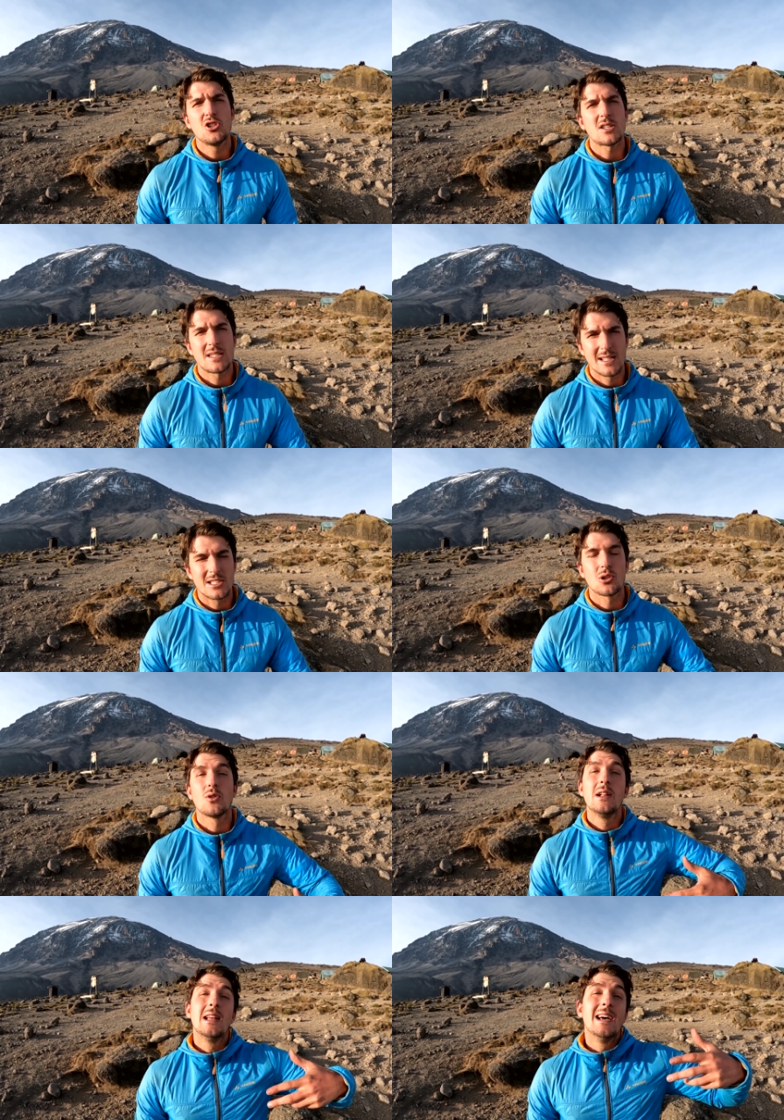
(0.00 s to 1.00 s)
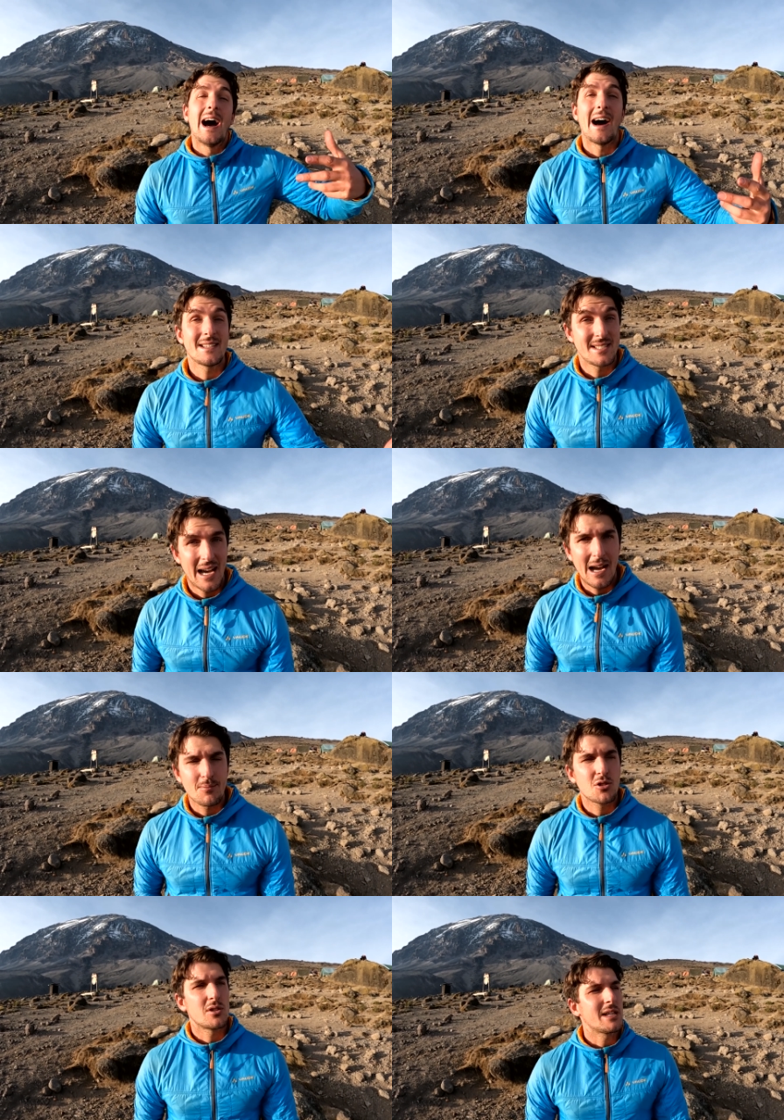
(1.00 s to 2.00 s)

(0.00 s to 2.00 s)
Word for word: You just need to adapt.